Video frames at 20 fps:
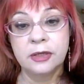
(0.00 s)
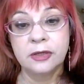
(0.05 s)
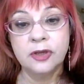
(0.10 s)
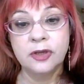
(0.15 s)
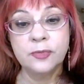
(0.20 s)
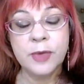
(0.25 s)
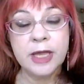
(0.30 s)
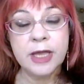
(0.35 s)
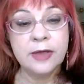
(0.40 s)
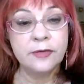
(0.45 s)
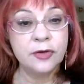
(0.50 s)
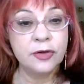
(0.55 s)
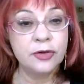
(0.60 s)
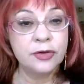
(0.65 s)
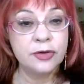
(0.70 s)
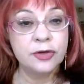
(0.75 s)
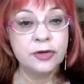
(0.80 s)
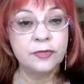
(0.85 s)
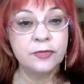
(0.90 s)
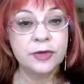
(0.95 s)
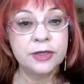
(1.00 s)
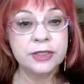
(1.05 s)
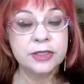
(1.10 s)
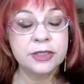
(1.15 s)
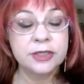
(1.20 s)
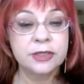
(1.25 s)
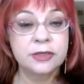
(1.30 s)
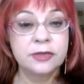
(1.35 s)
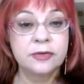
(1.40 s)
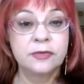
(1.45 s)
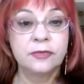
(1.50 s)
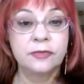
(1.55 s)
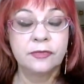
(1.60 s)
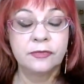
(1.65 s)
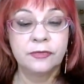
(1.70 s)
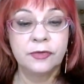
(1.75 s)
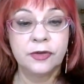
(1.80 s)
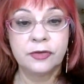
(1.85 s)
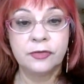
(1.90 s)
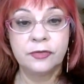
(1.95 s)
You may have heard of it
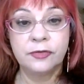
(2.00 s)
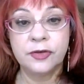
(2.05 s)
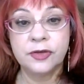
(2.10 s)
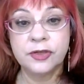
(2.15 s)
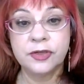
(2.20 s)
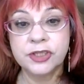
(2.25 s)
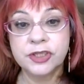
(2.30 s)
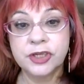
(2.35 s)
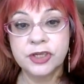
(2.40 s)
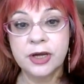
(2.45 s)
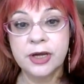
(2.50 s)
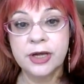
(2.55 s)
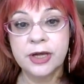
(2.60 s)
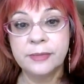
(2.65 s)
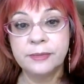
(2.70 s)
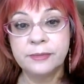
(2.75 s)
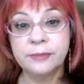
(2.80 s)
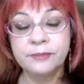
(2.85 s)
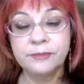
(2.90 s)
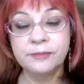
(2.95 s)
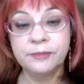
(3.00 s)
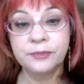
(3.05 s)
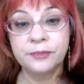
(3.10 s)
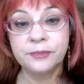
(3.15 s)
for the first time